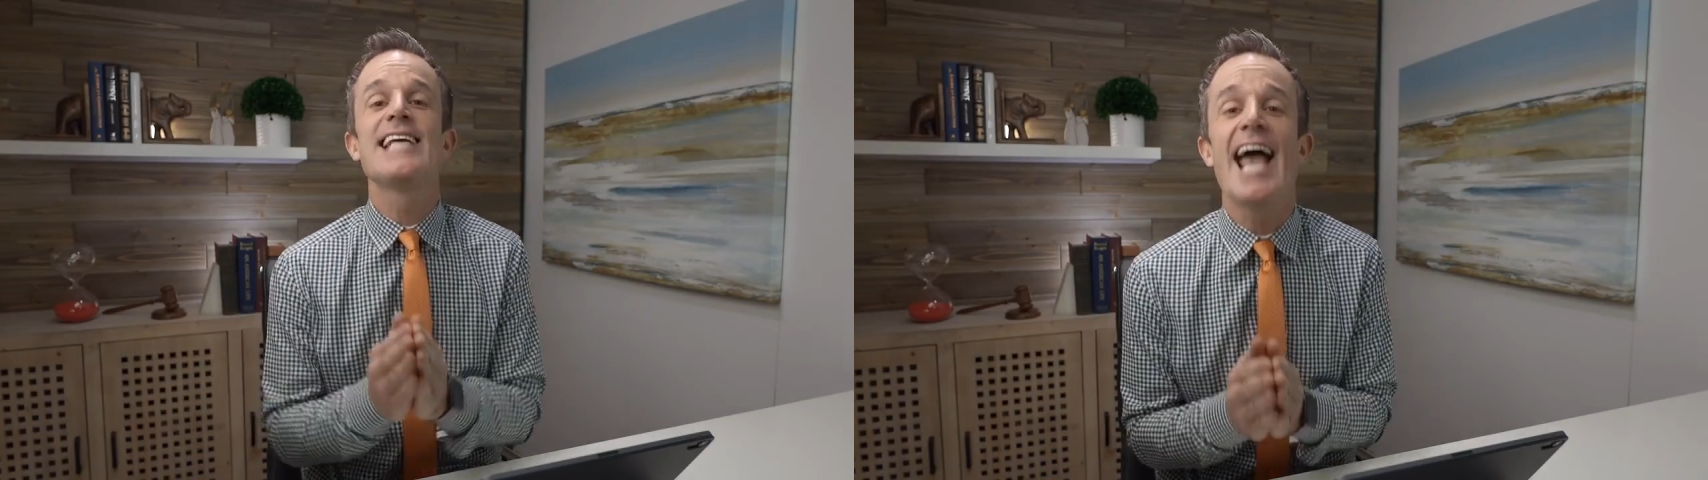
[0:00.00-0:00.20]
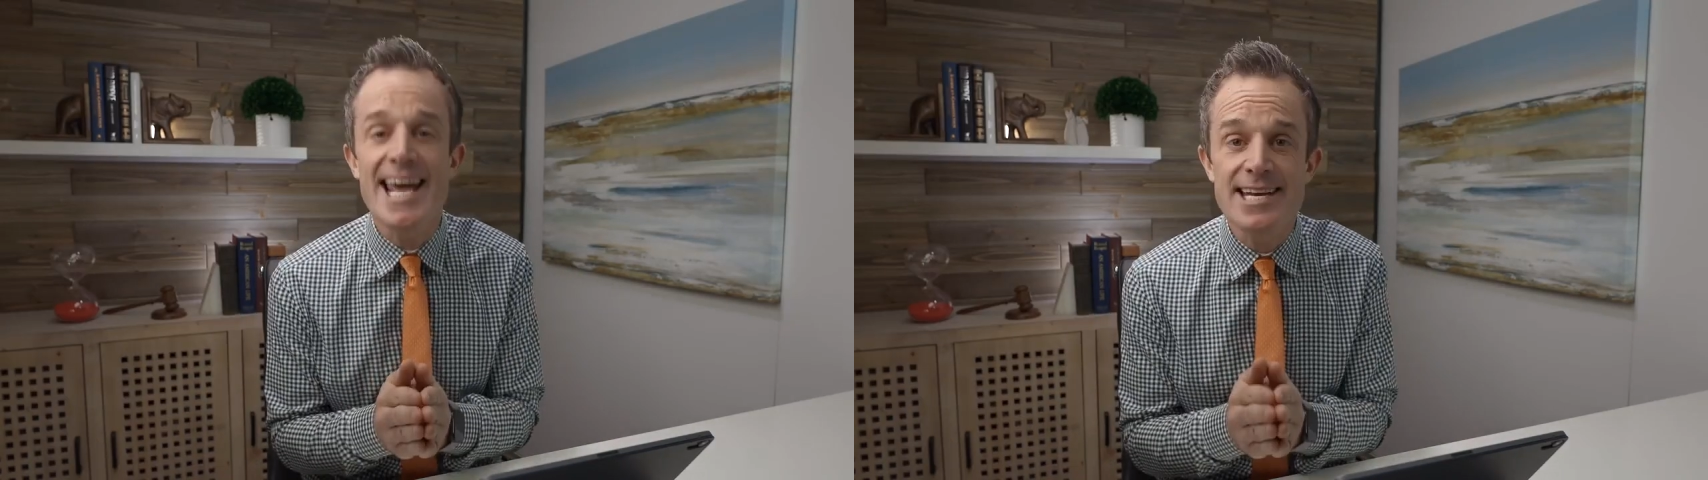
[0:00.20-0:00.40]

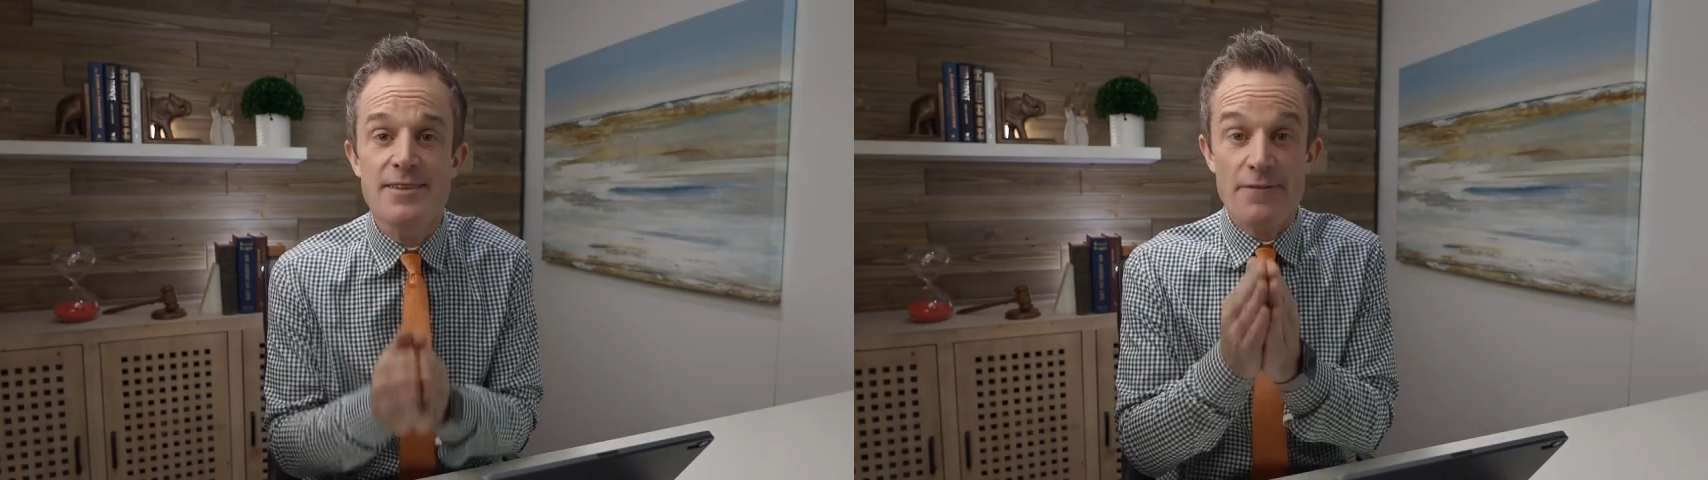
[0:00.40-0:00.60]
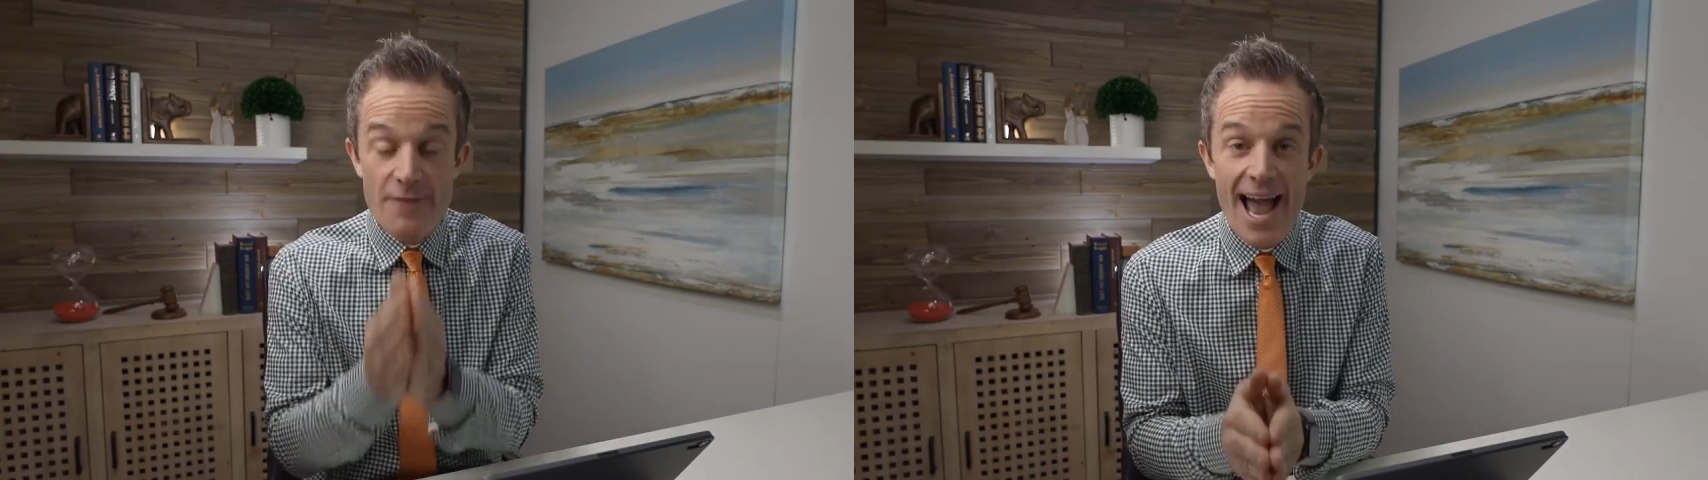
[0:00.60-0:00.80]

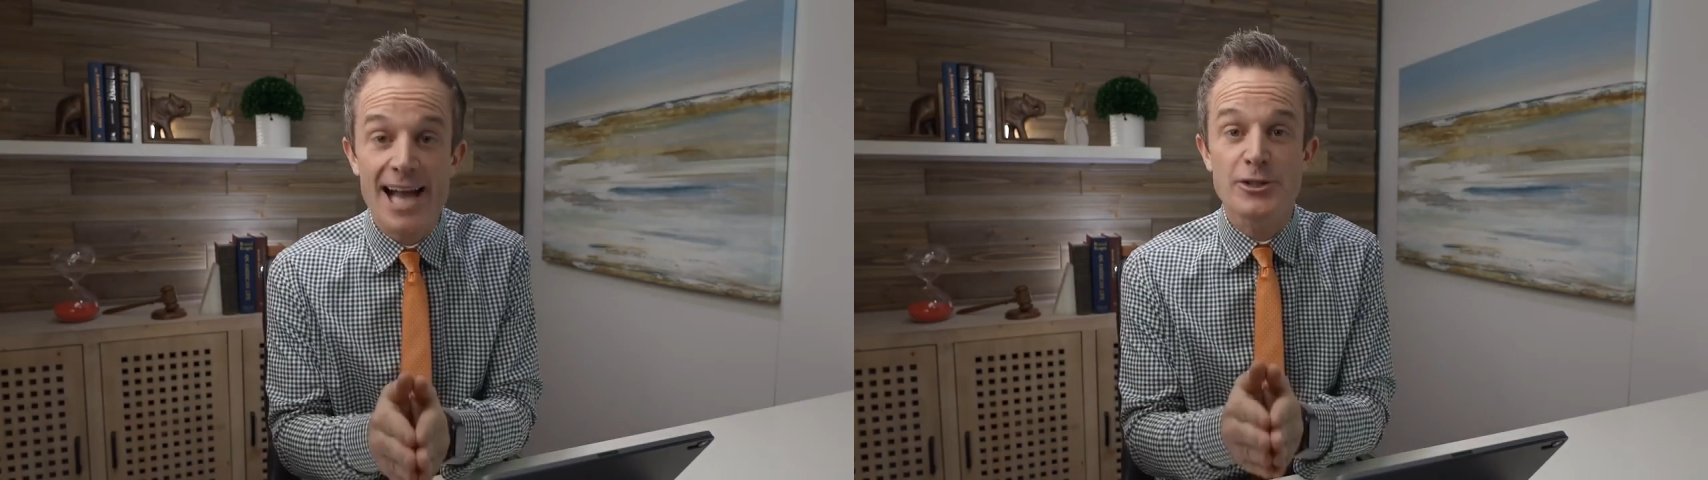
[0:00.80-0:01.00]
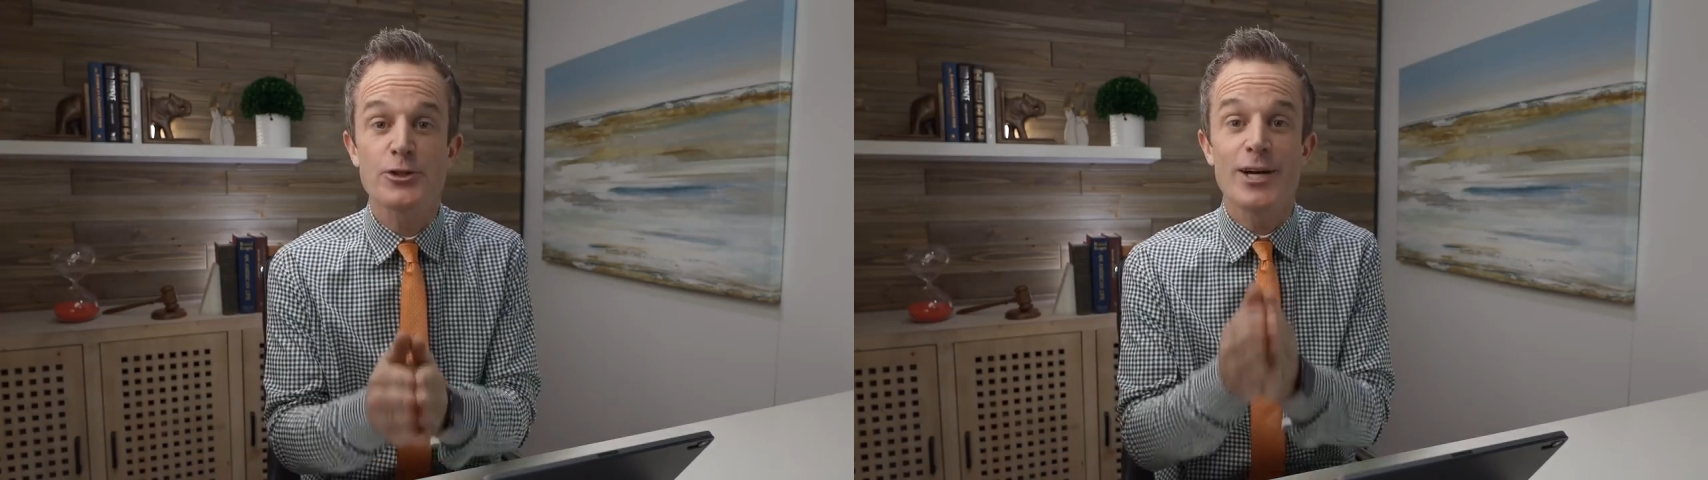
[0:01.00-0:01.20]
ten
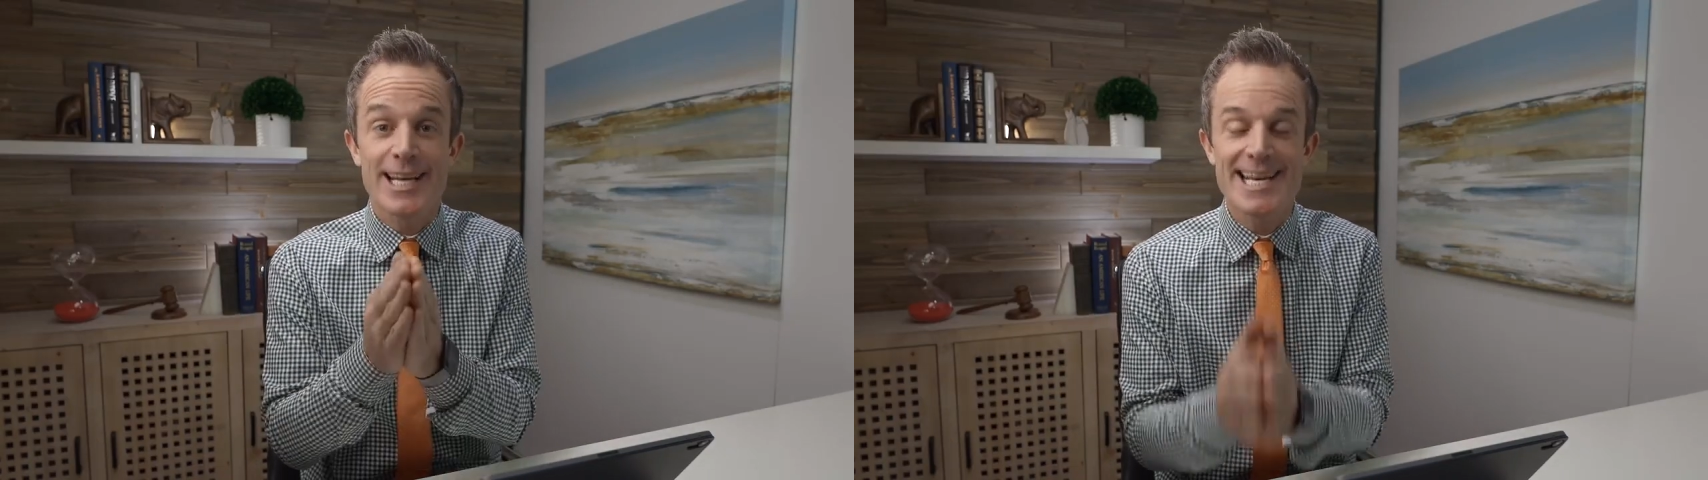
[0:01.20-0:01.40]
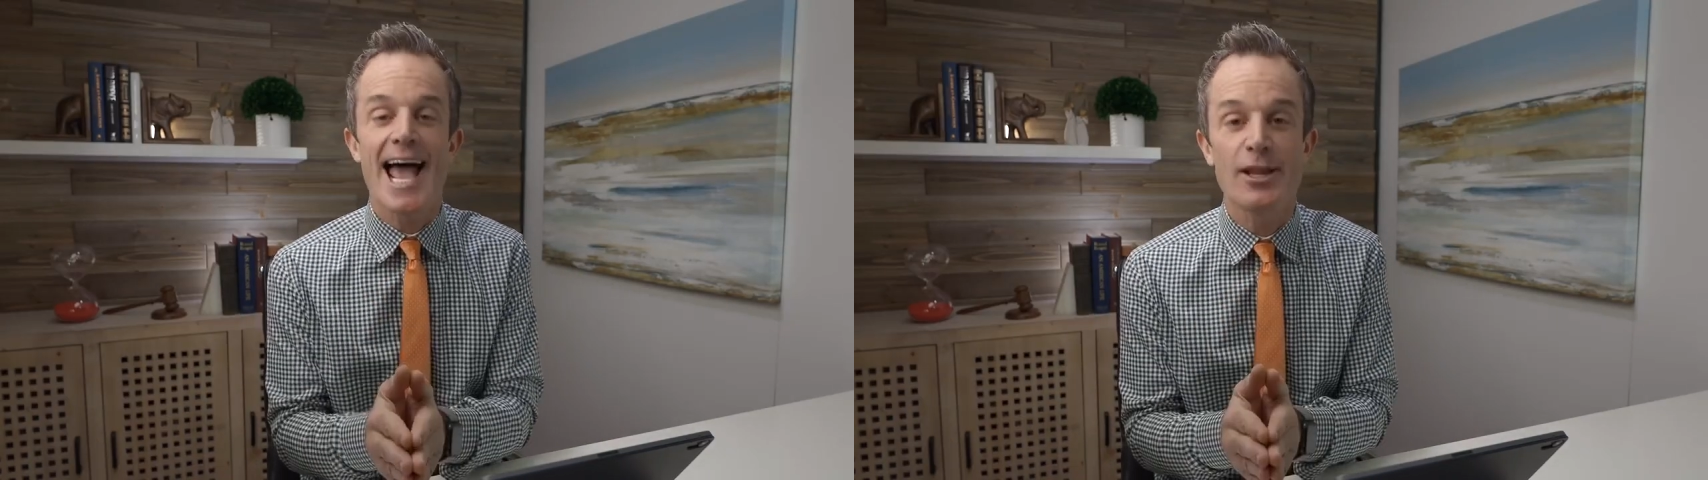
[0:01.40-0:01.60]
factor
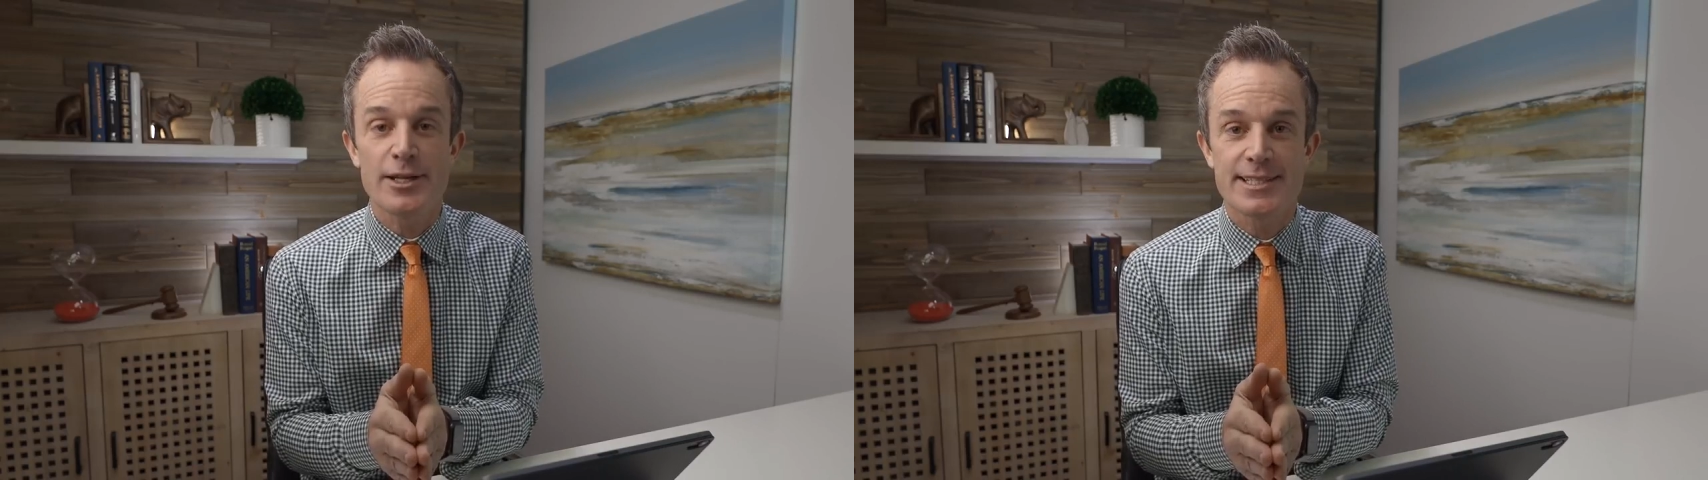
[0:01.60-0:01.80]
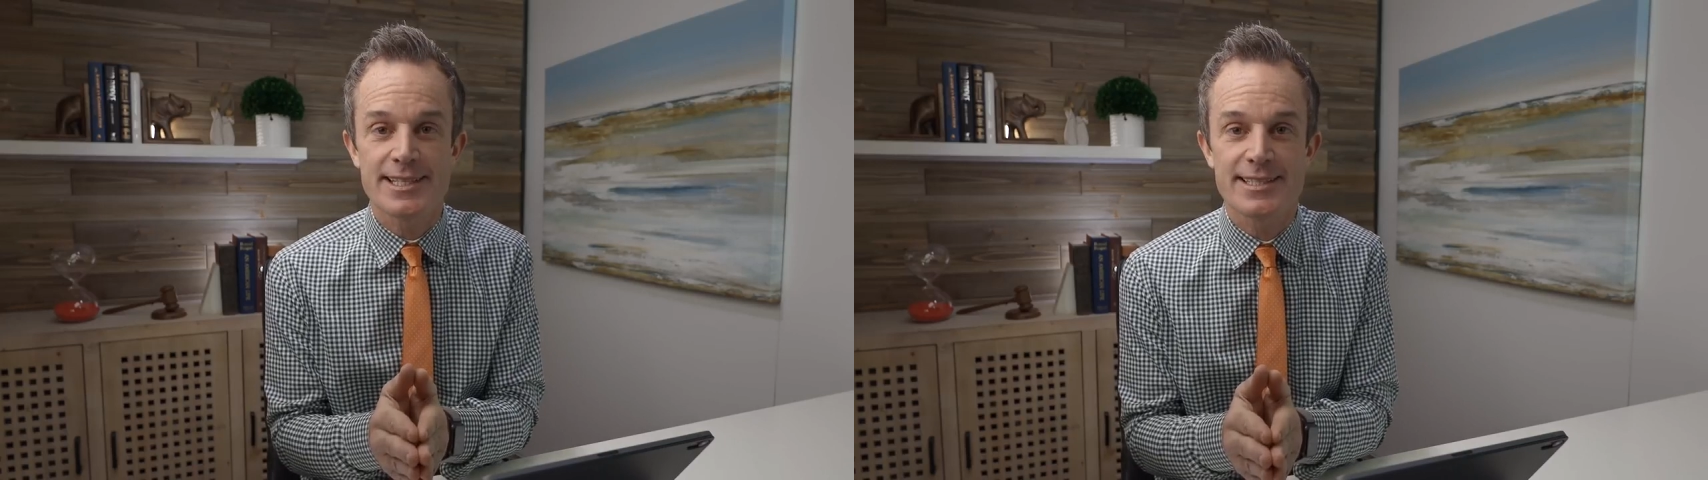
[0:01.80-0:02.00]

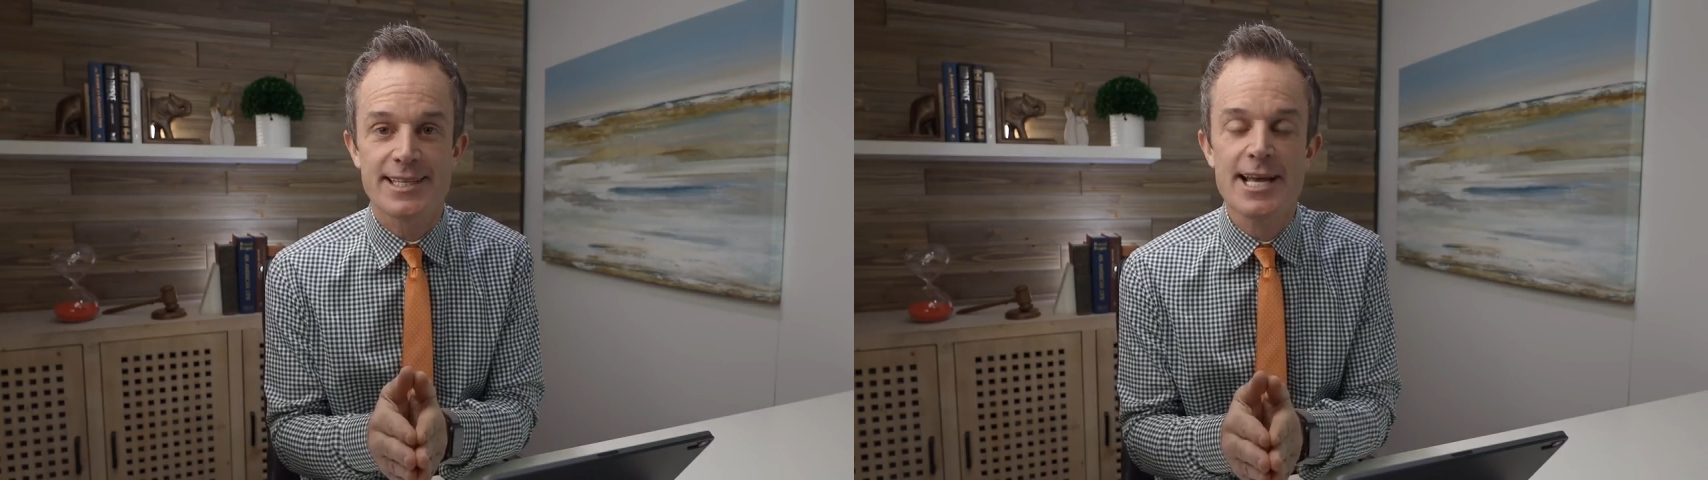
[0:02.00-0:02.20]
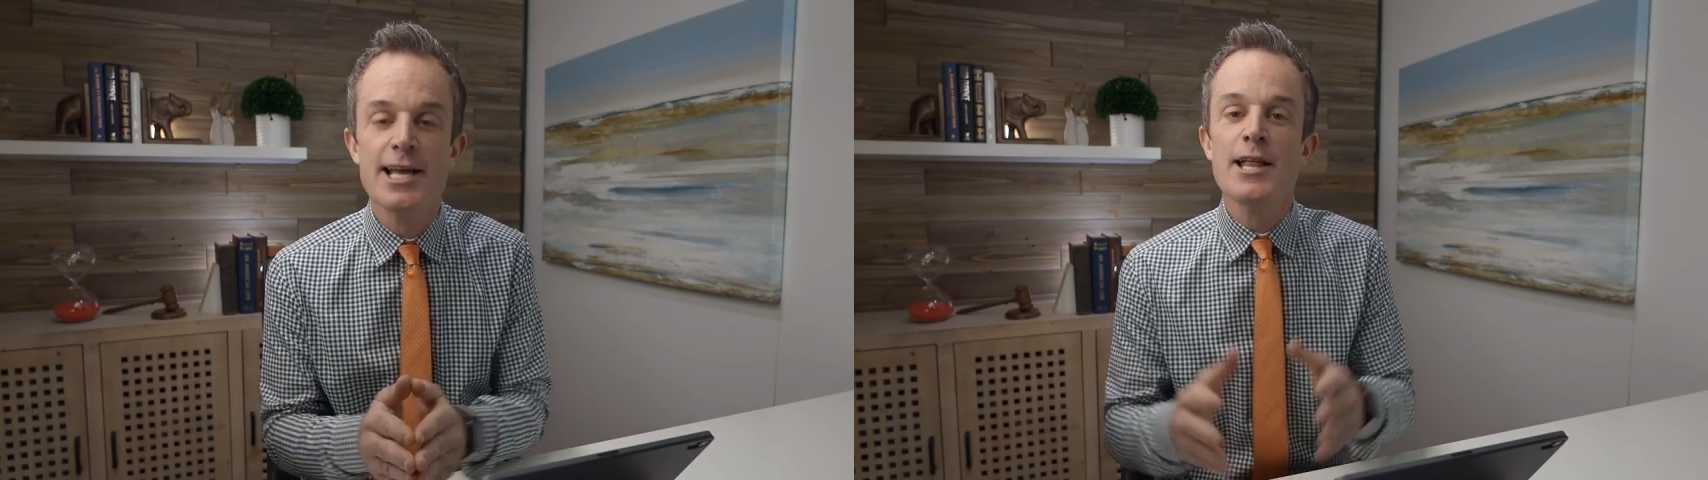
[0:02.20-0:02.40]
analysis